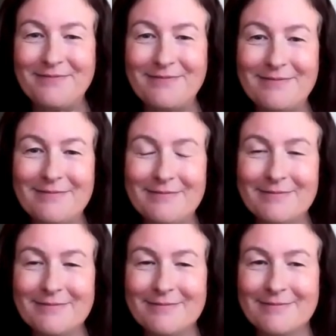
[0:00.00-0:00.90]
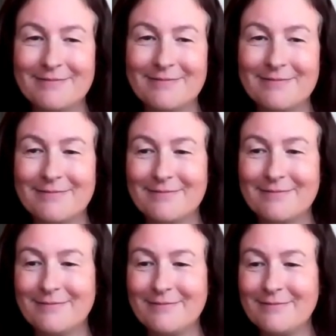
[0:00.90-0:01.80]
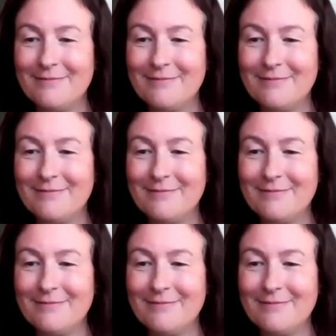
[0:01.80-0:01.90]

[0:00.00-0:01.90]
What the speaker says: Nobody speaks.